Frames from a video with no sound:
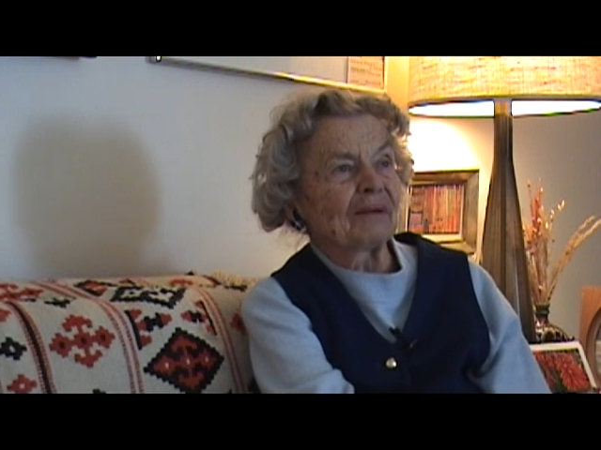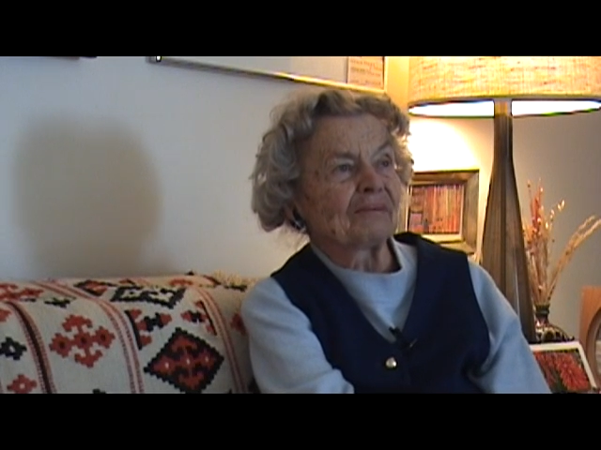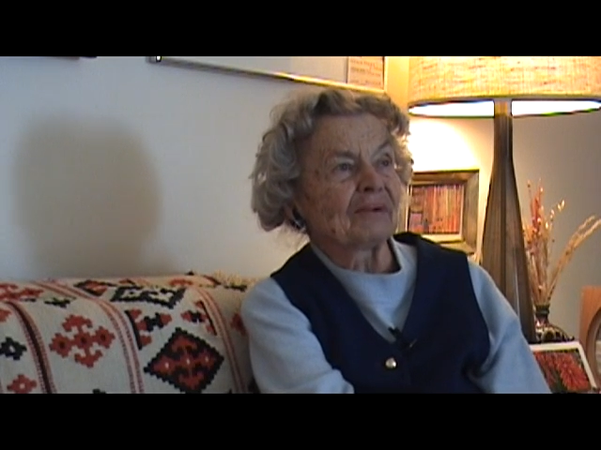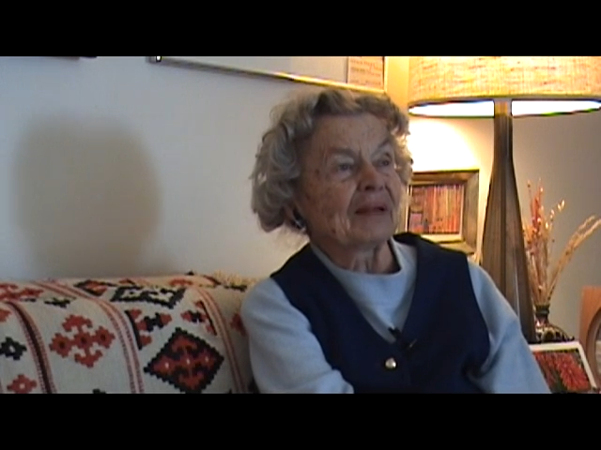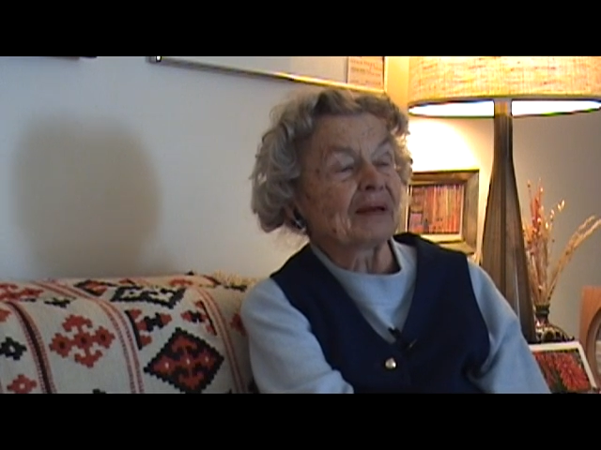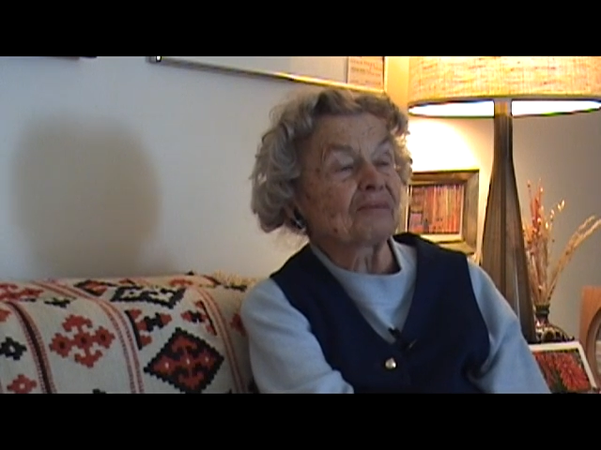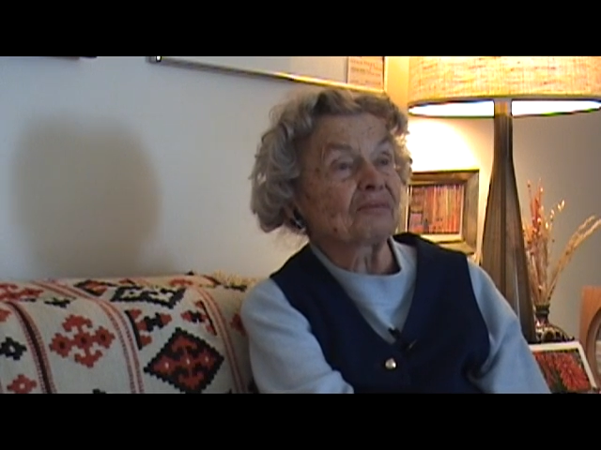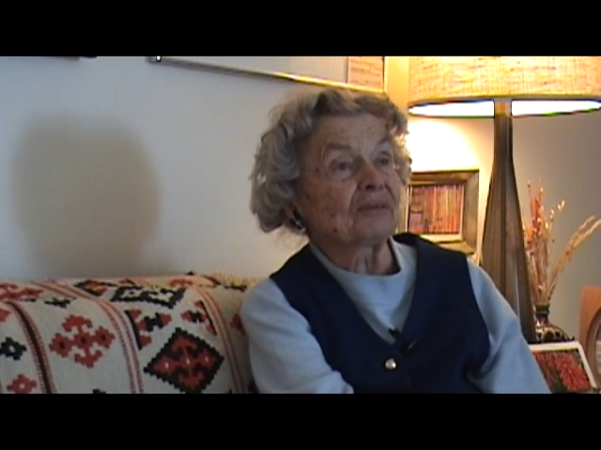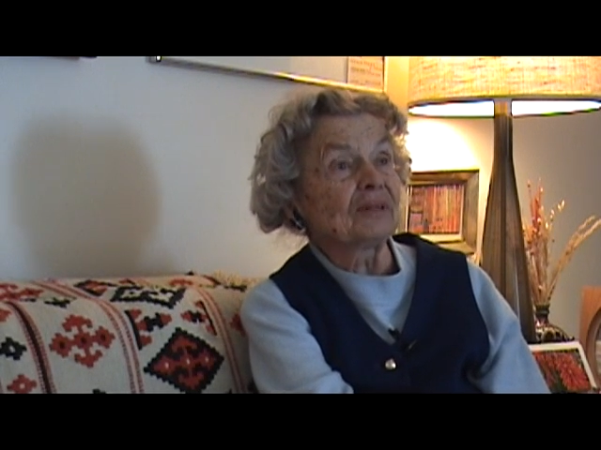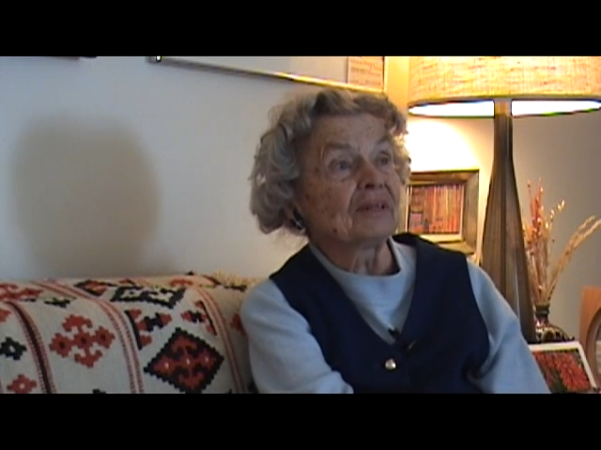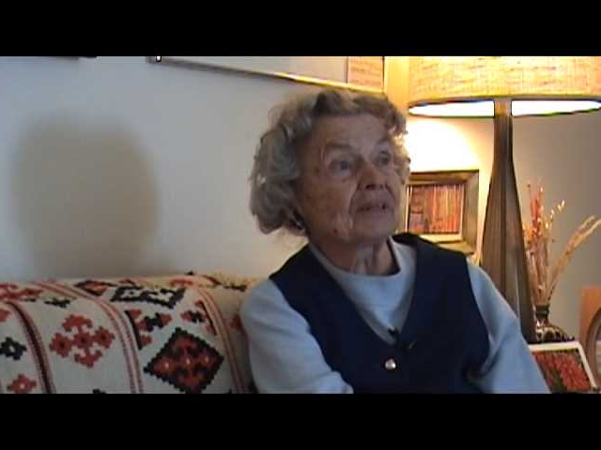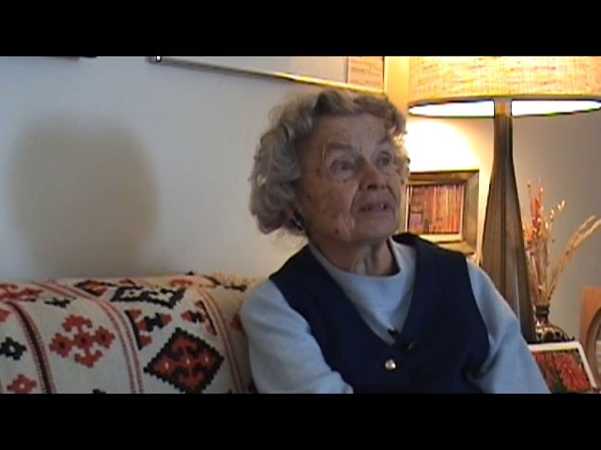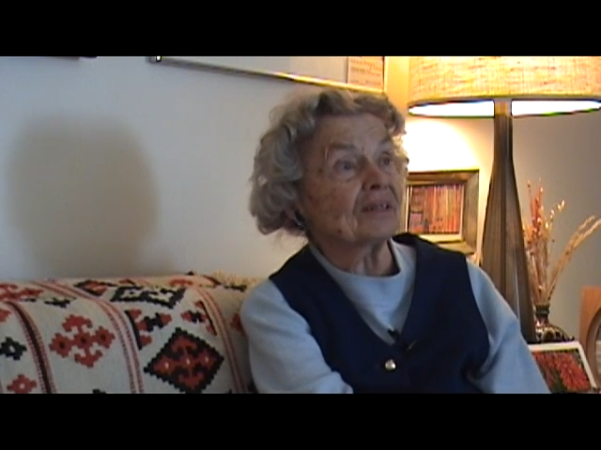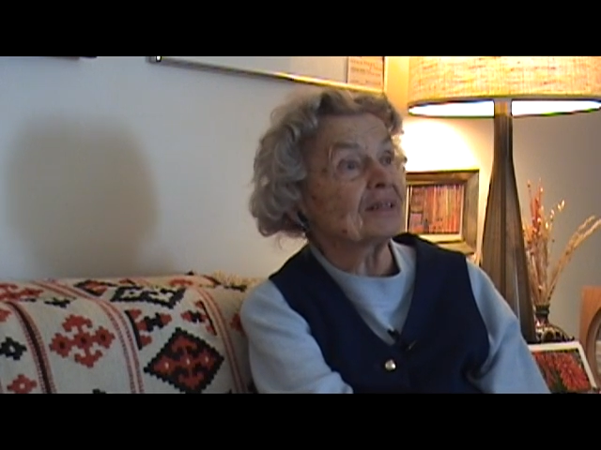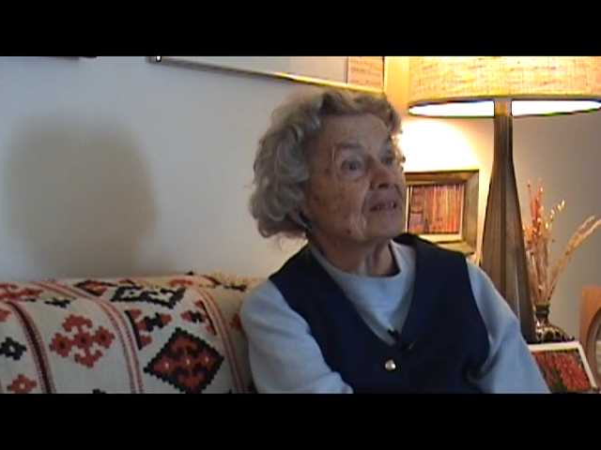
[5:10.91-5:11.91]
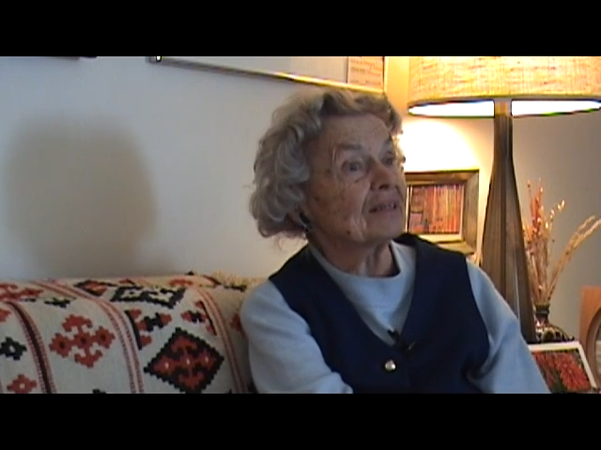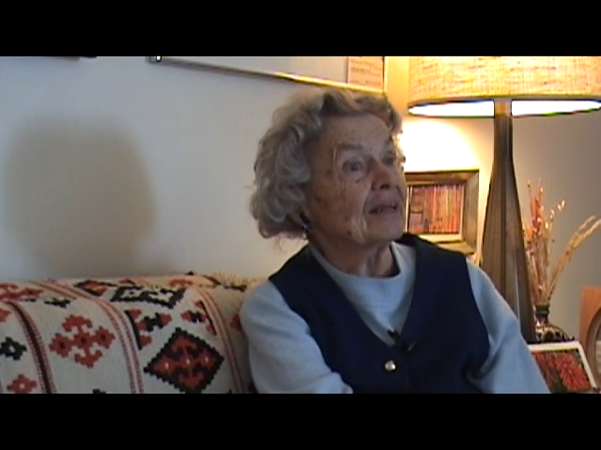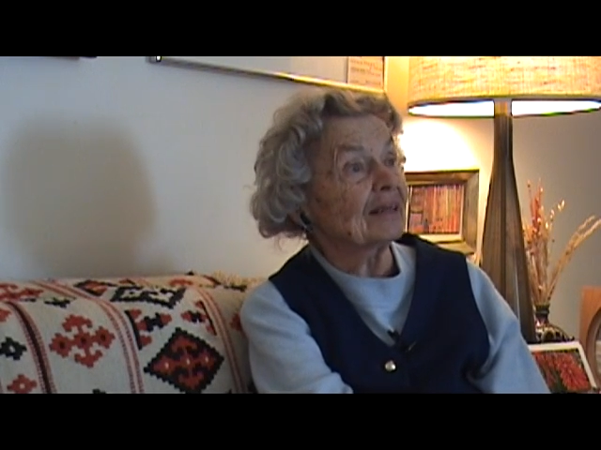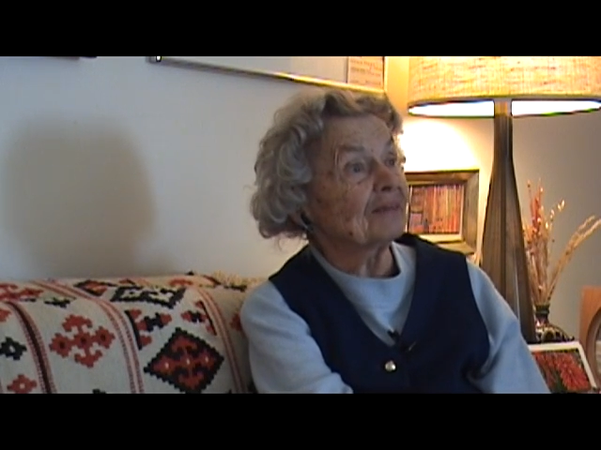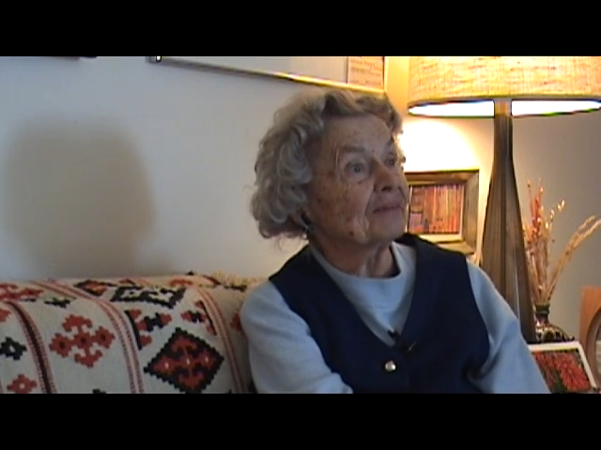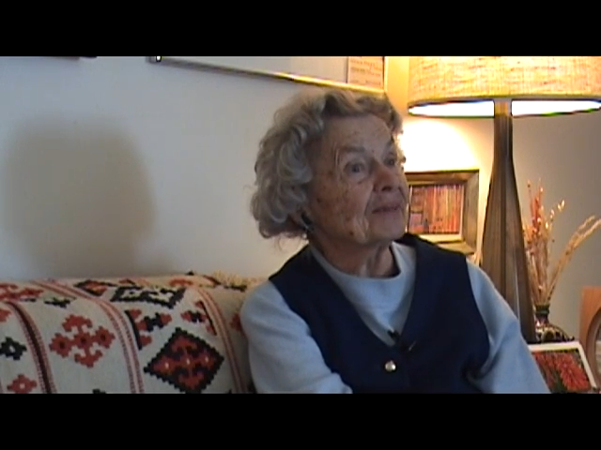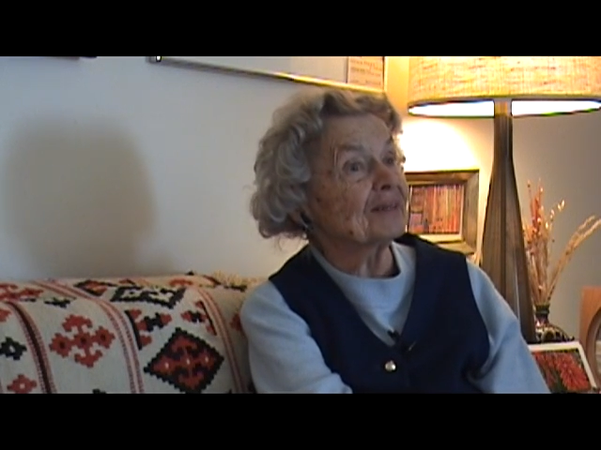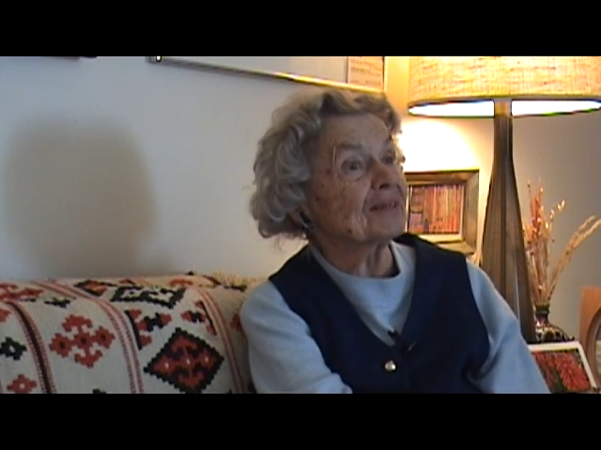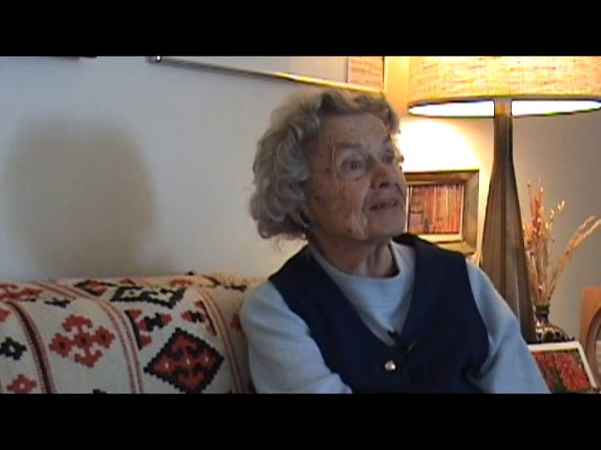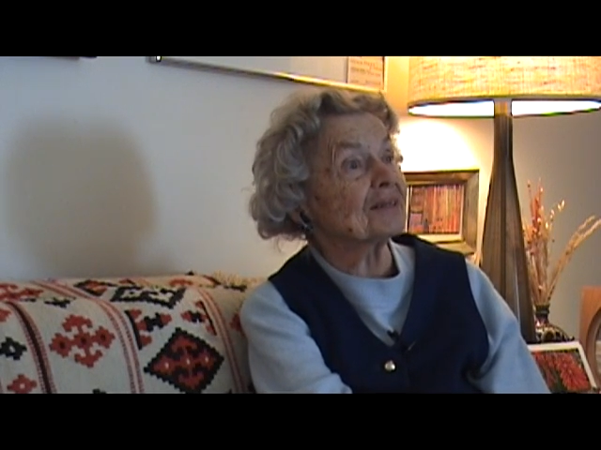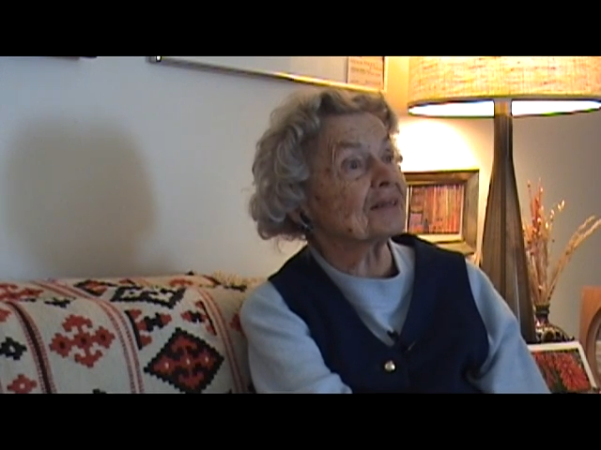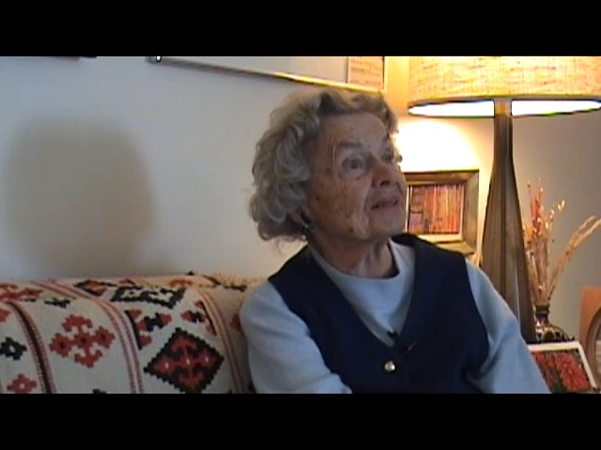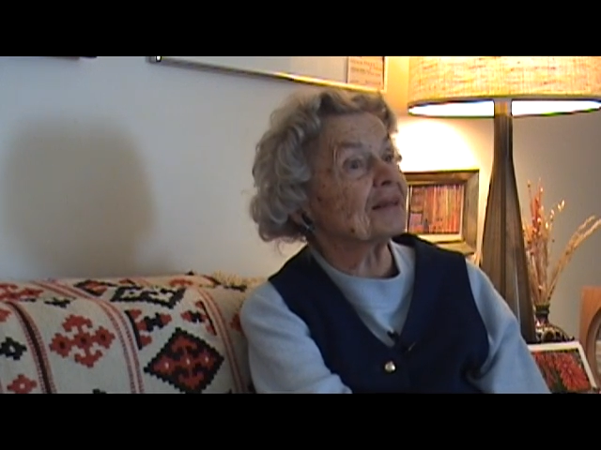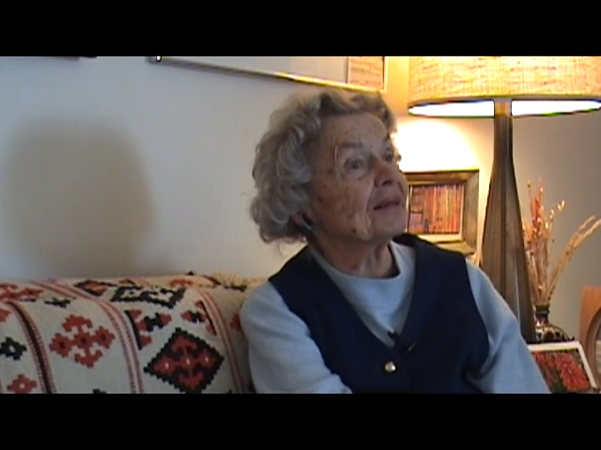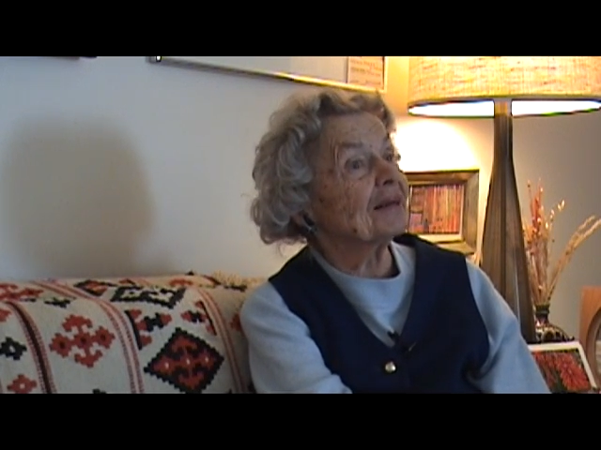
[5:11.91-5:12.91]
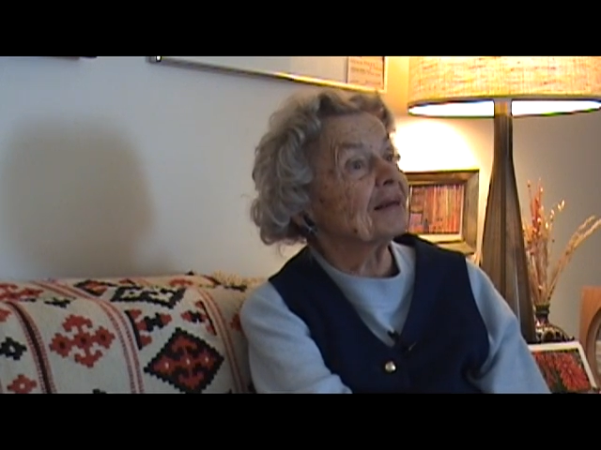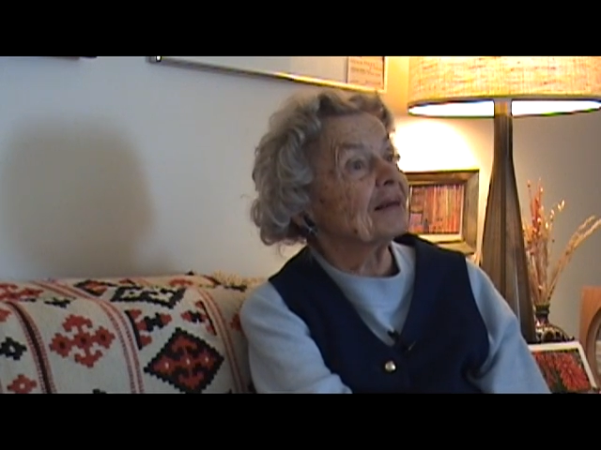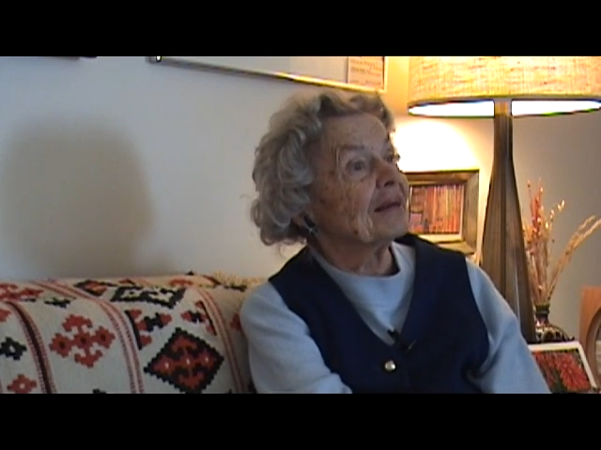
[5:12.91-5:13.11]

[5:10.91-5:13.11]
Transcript: When I finished, he said, This is